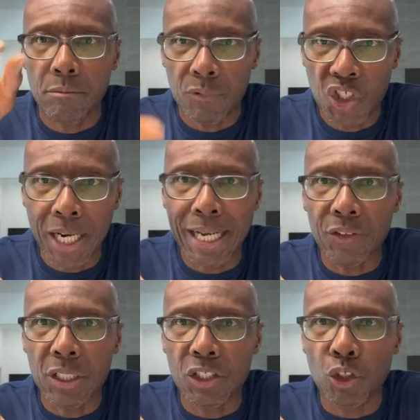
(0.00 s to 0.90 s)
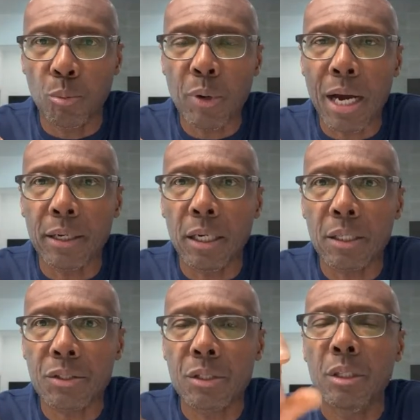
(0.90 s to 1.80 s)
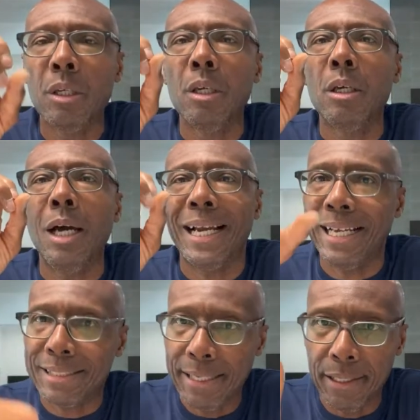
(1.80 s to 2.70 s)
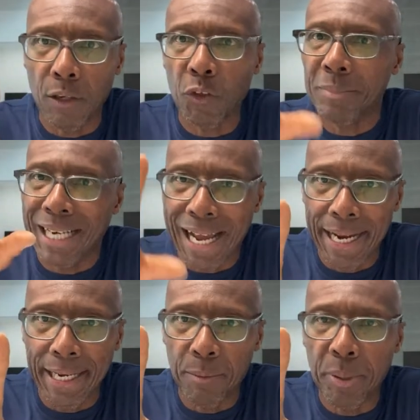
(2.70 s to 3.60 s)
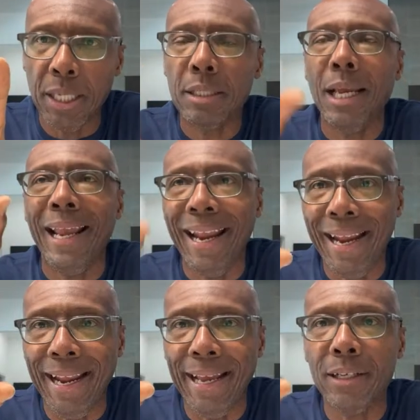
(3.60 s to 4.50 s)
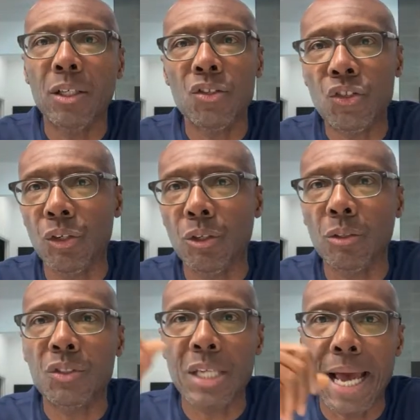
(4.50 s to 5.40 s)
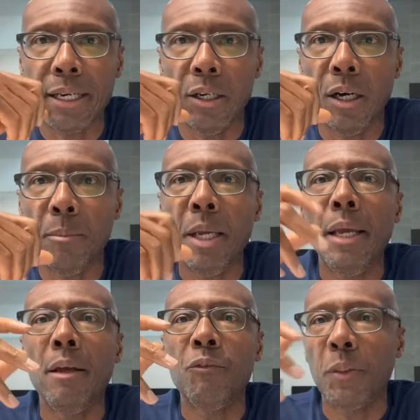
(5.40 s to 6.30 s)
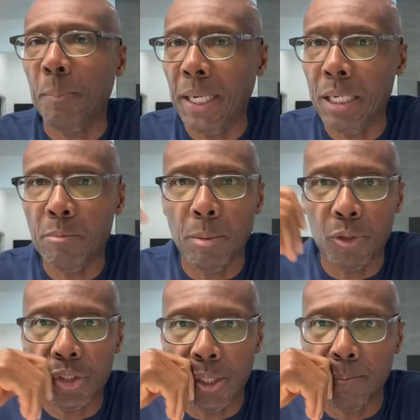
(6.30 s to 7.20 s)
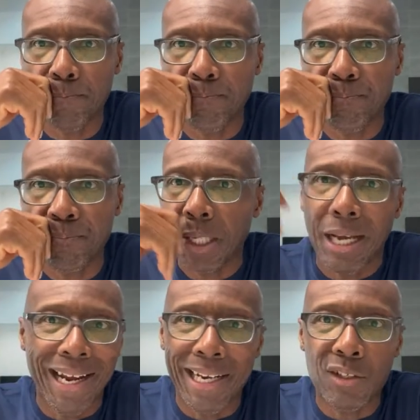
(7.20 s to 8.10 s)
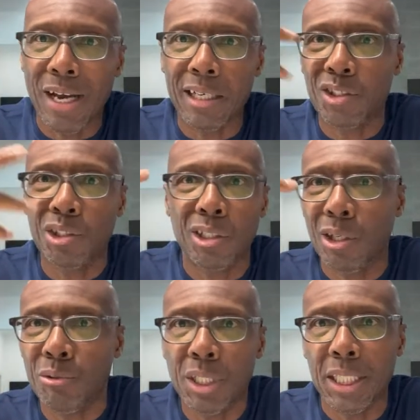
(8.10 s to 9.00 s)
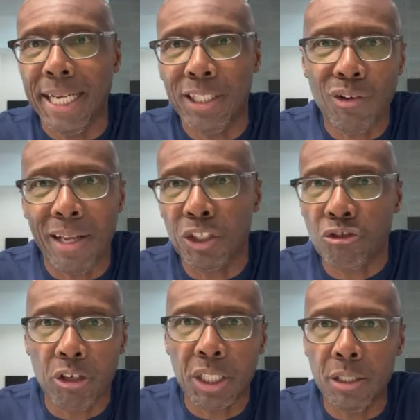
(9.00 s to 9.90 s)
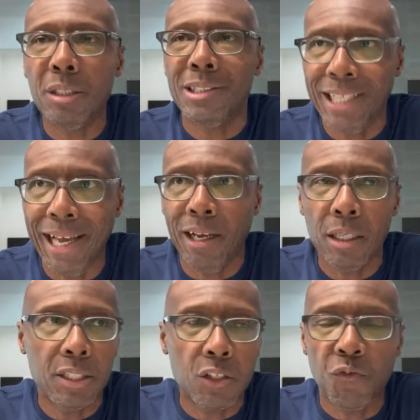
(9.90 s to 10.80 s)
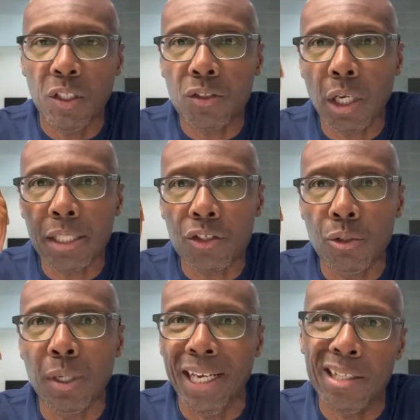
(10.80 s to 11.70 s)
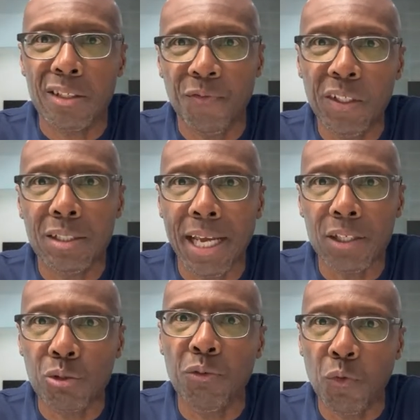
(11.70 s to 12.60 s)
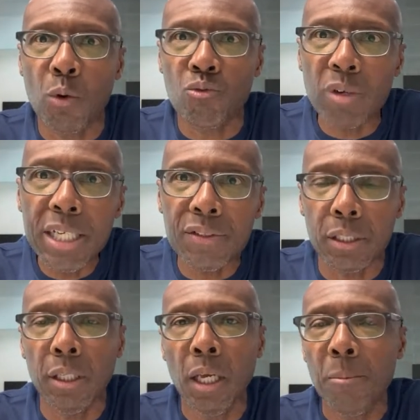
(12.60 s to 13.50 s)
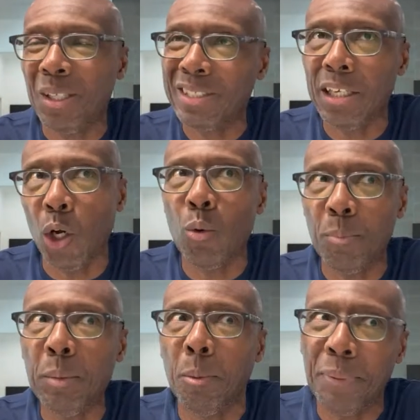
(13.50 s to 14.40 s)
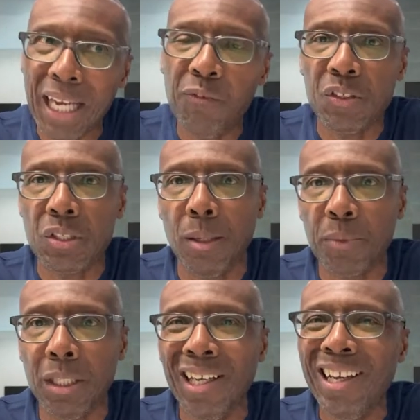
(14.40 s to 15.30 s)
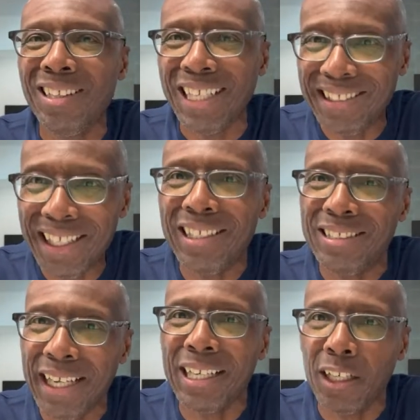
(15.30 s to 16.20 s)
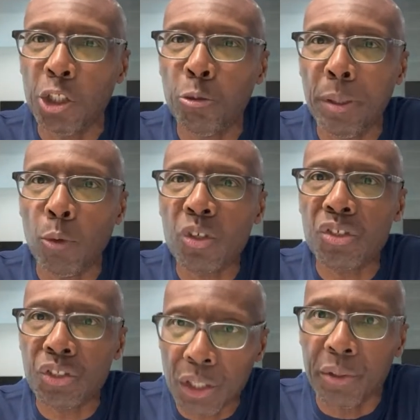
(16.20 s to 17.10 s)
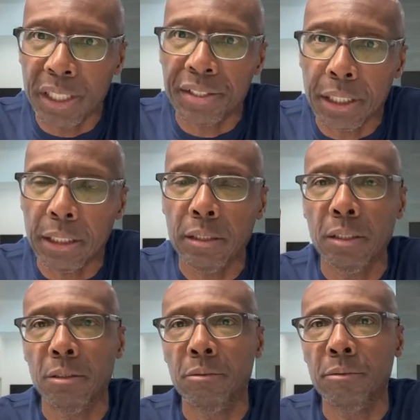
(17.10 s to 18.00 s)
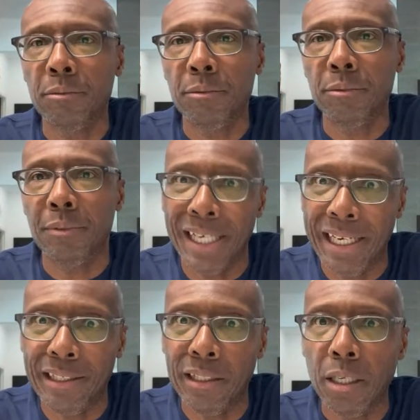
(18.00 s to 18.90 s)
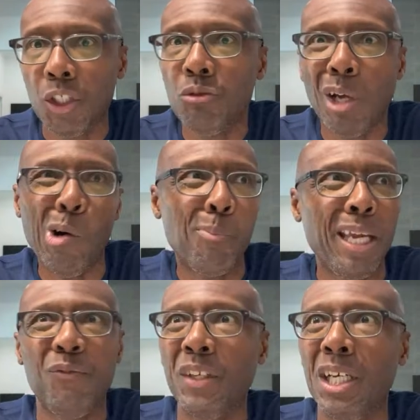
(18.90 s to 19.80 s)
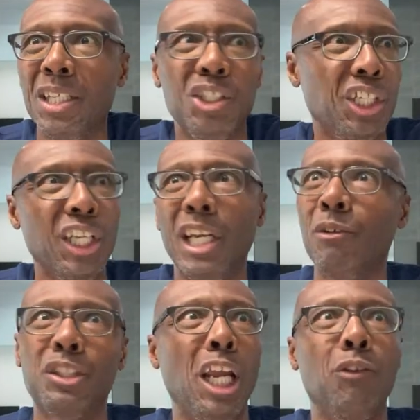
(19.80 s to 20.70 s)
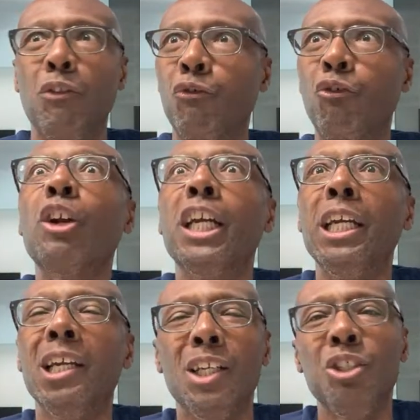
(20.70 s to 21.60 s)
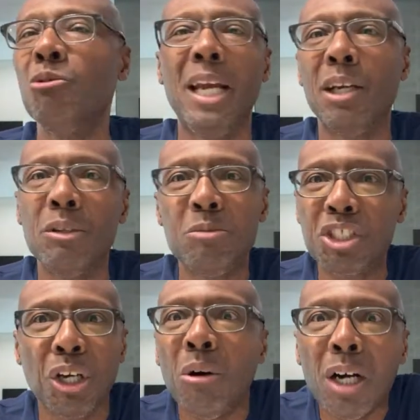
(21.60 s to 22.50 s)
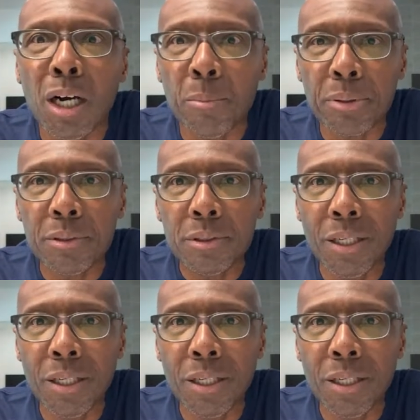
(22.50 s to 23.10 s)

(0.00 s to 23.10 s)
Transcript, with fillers: check out the digital products. I got 10 of them that I handpicked and consider signing up for the paid membership. I ain't trying to sugarcoat nothing. I ain't trying to trick you. Yeah, it's a fee attached to it, and it's a fee attached to it for a reason. Because I know when people pay for something, they tend to take it a little bit more seriously, right? You don't pay for nothing, you get everything for free, you ain't gonna even show up.